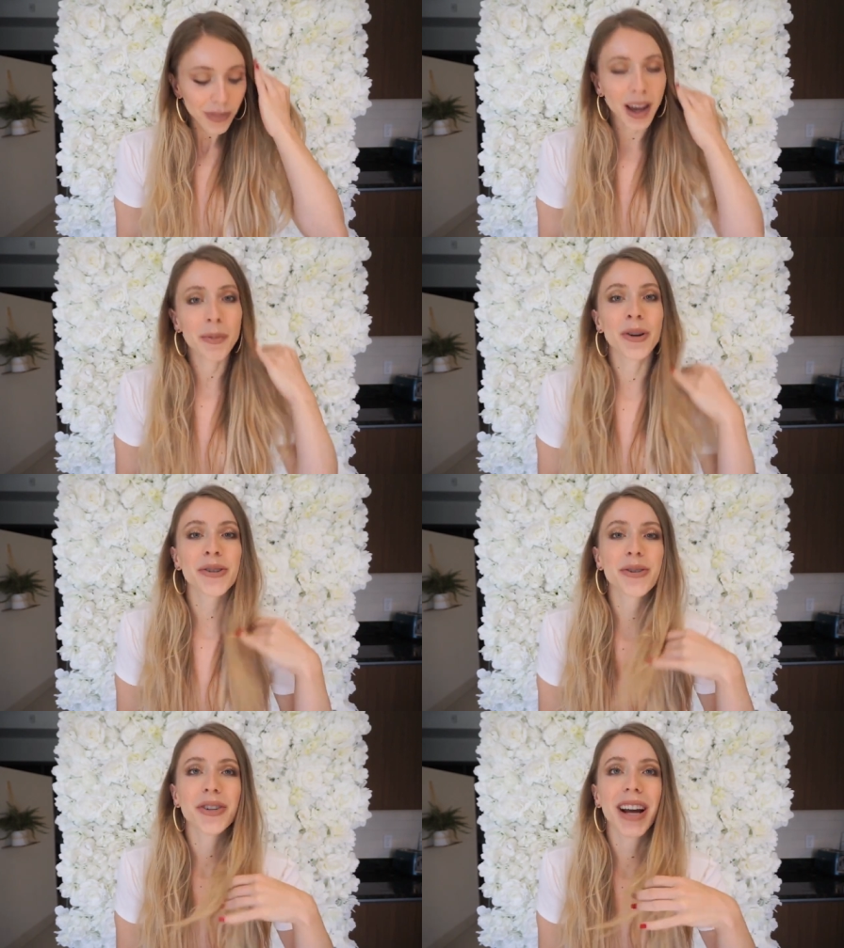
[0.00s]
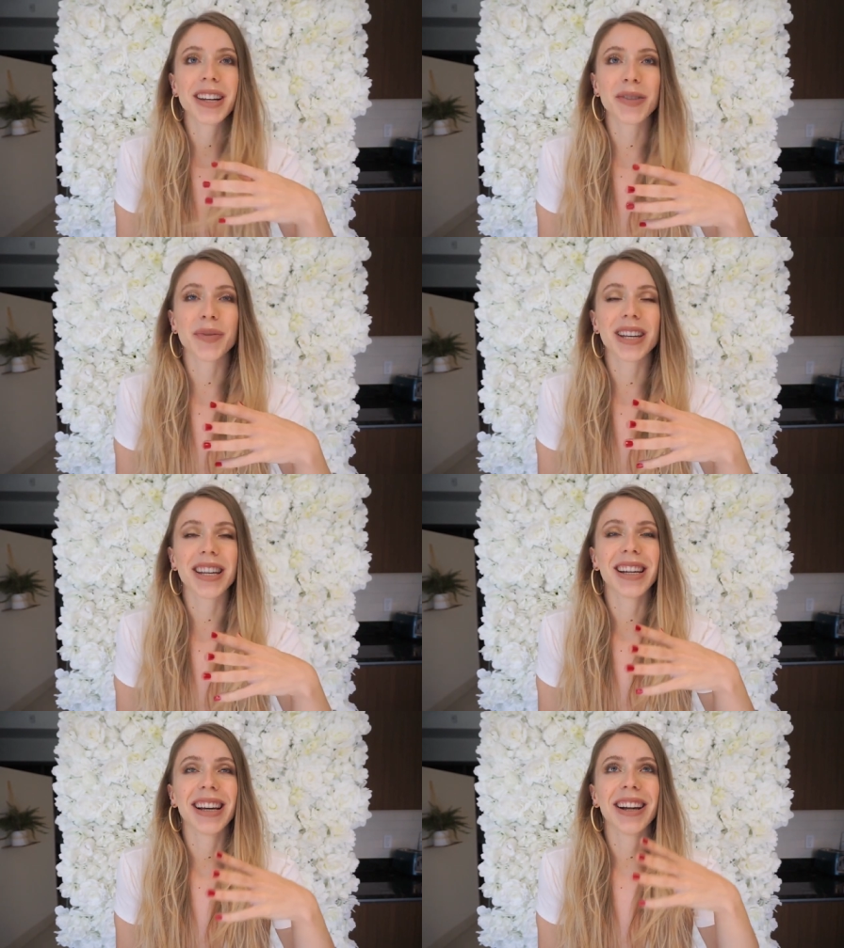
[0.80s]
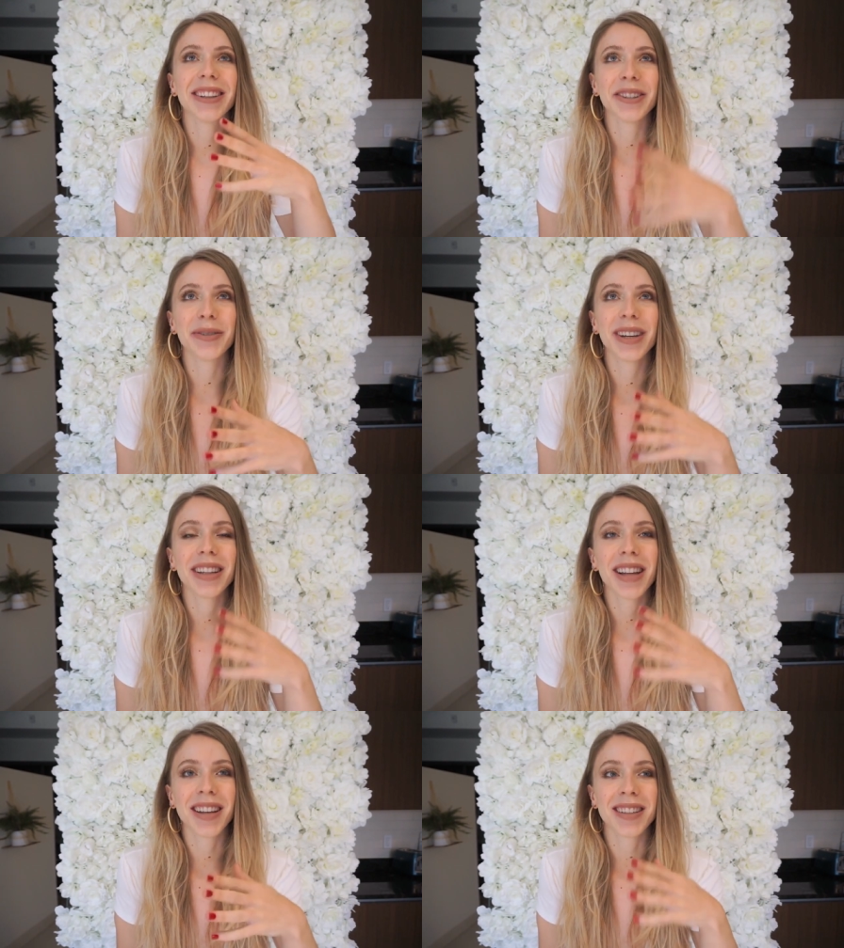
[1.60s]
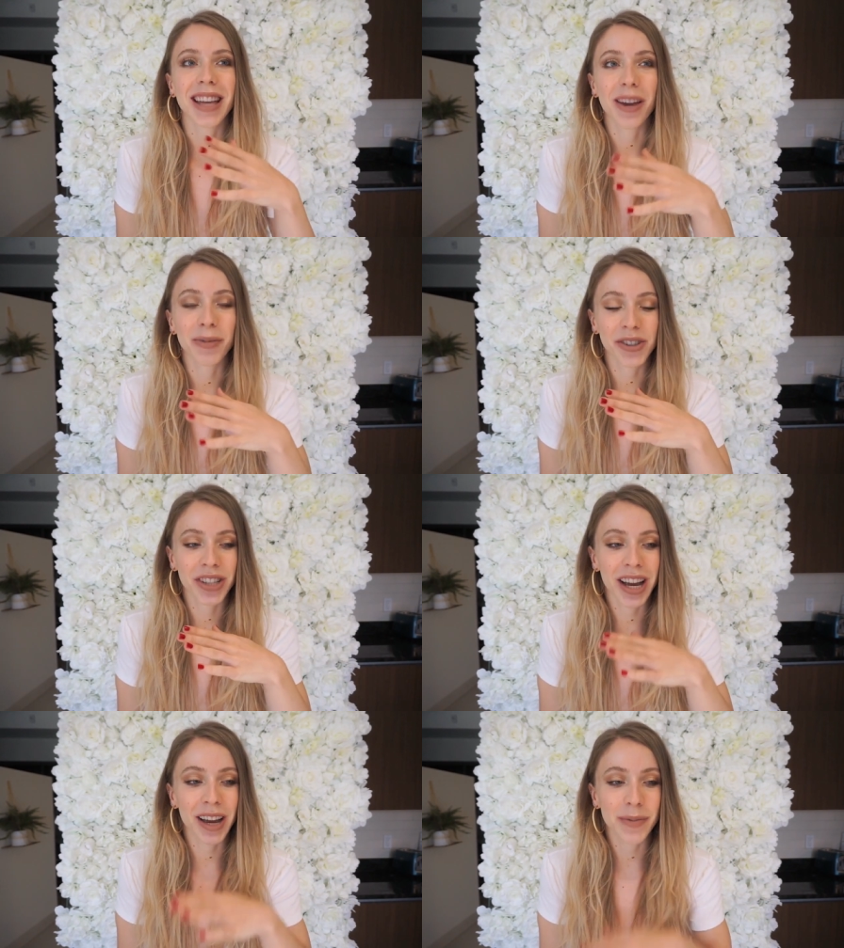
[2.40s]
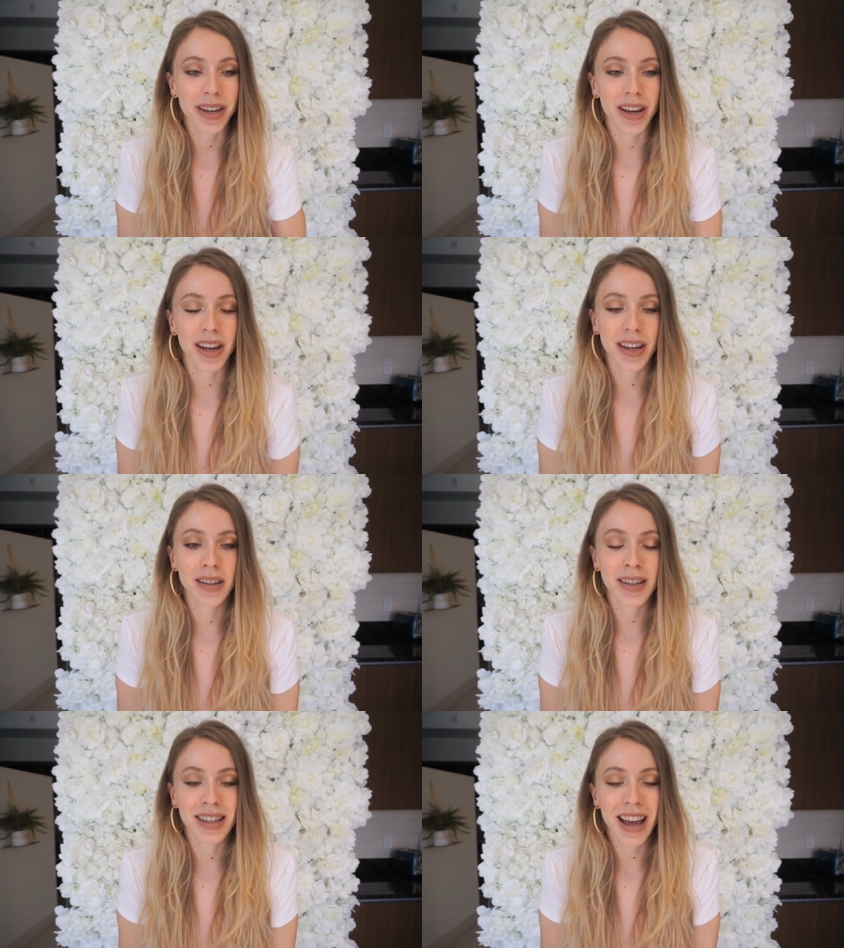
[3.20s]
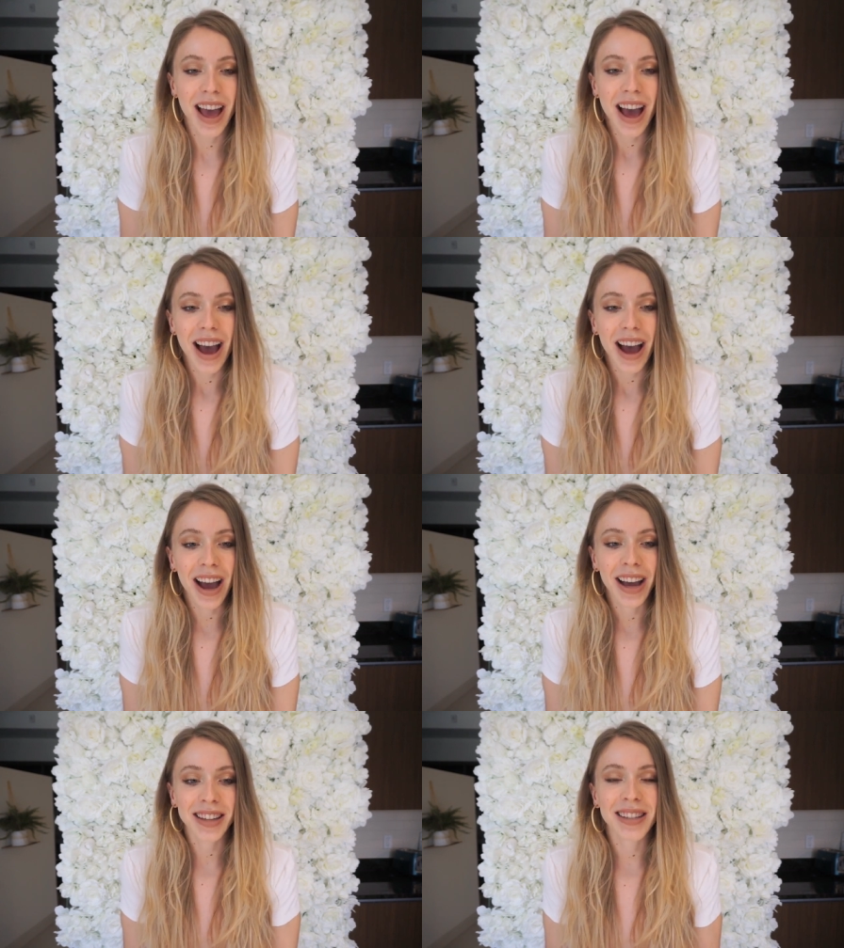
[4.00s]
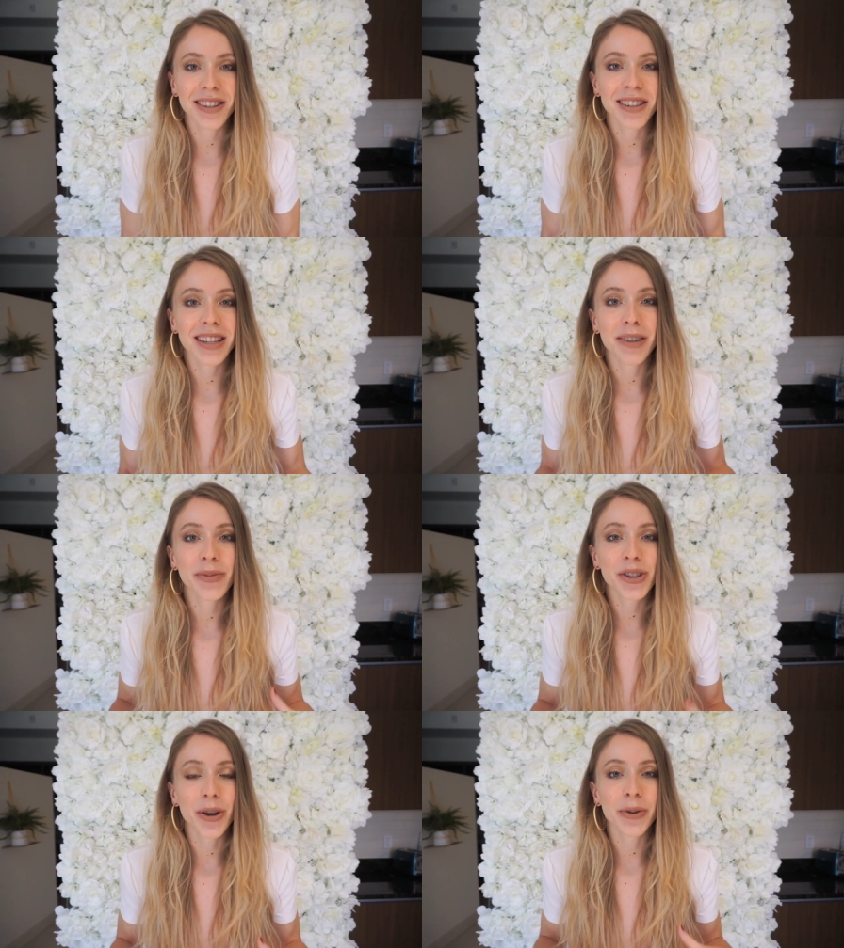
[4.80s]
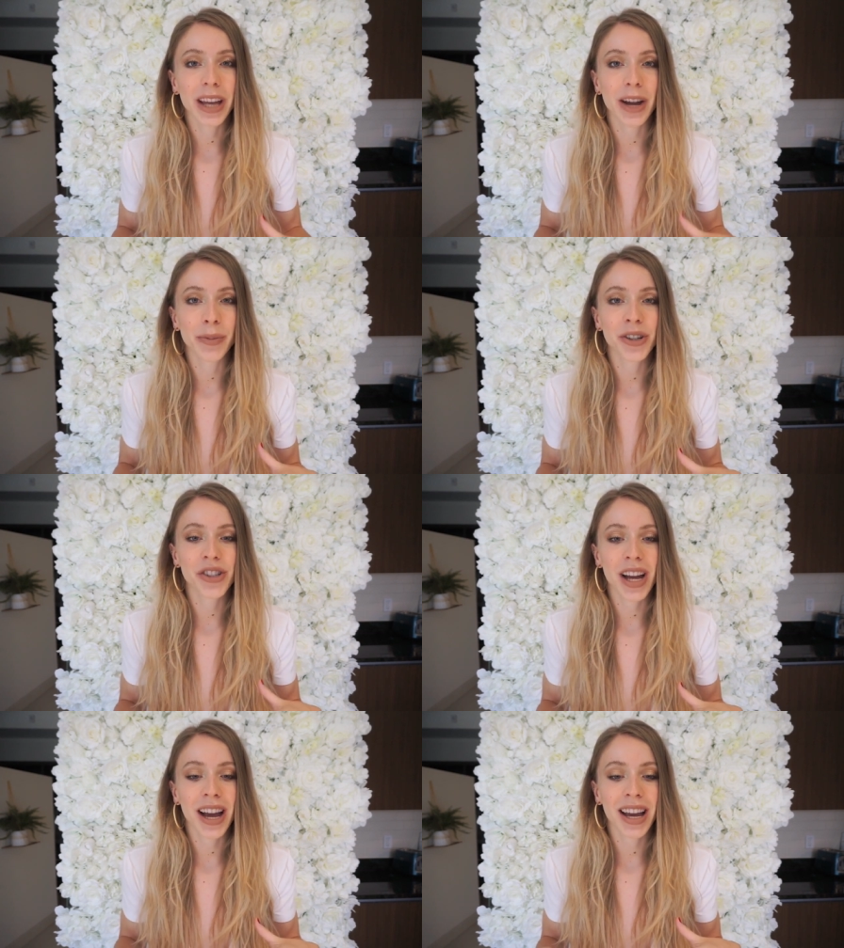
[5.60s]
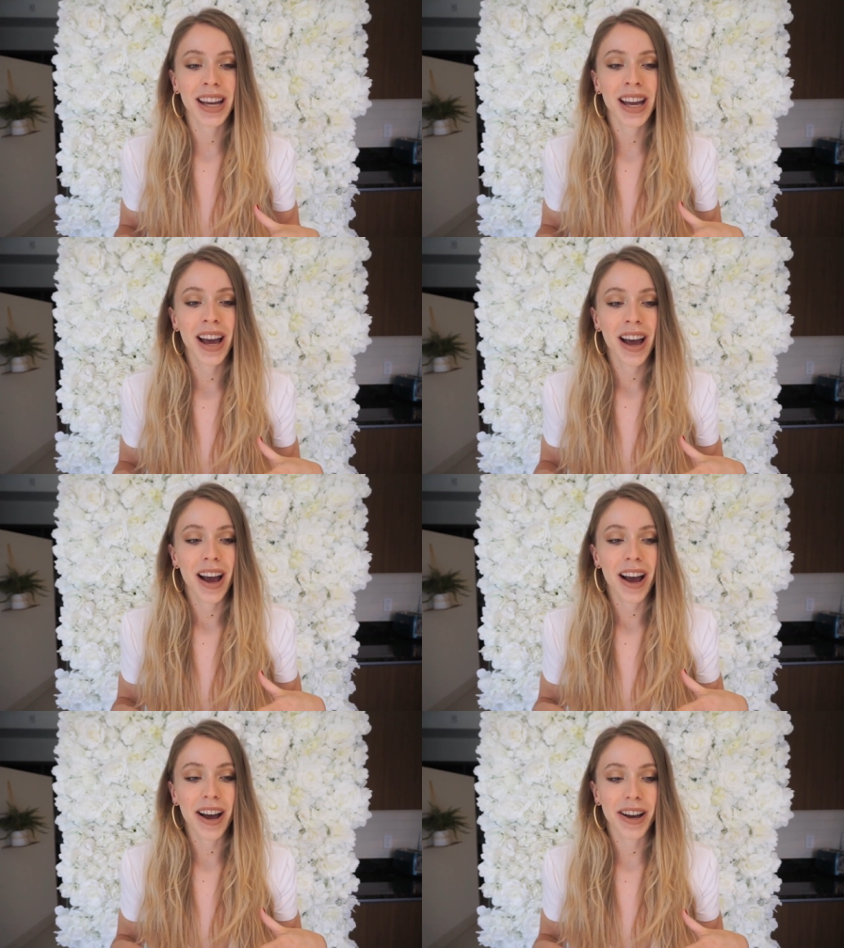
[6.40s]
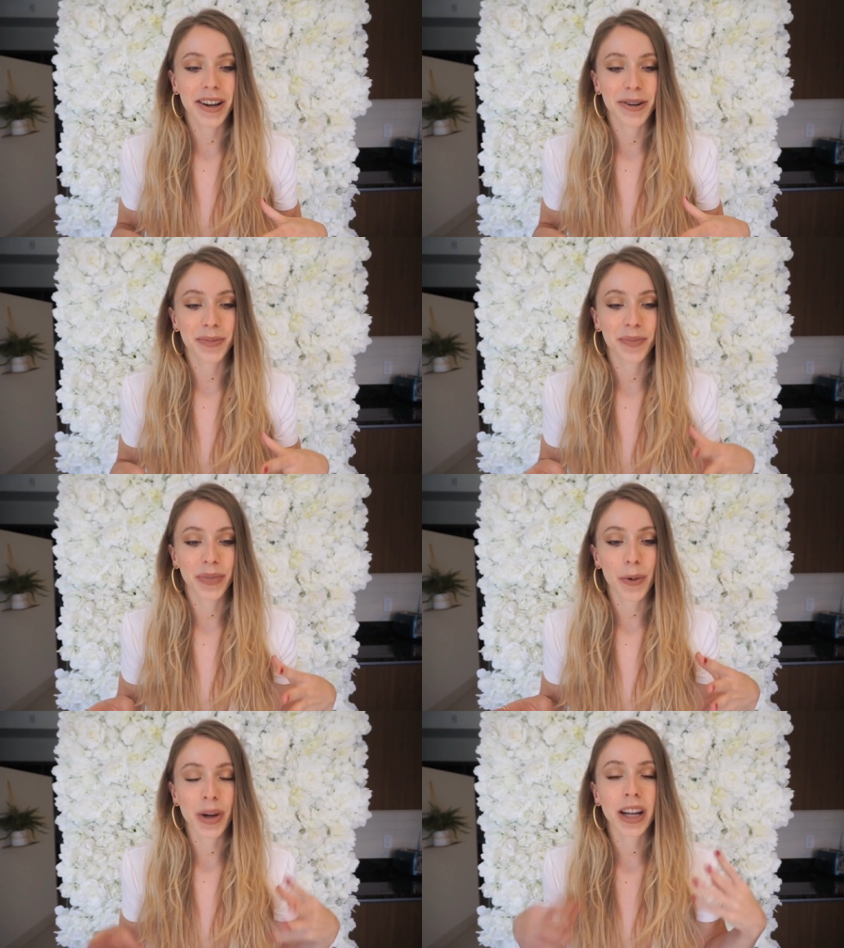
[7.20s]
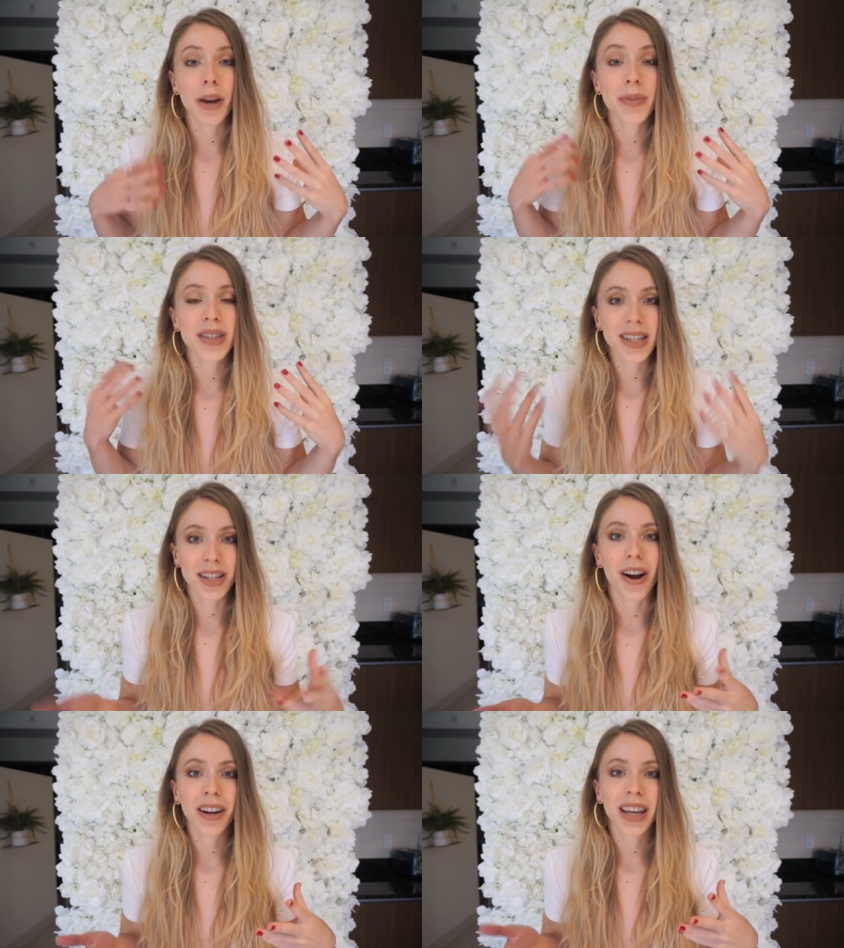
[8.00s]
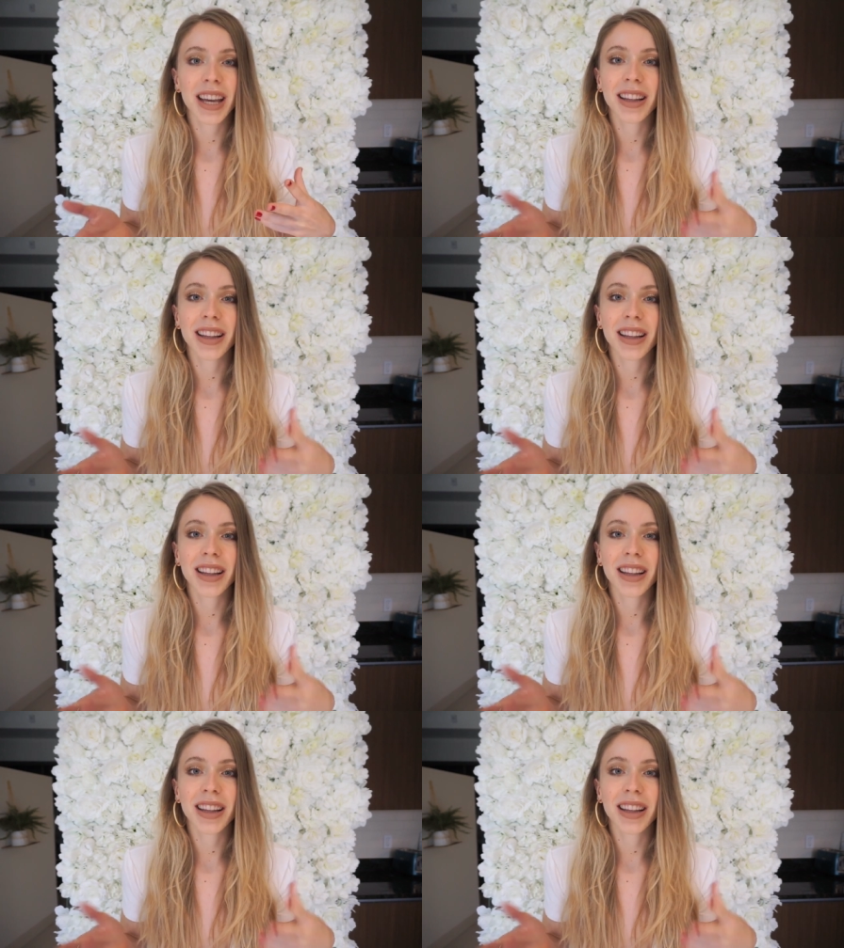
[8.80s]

I'm also trying to be a little bit less camera shy because I seriously am so camera shy um, when it comes to talking.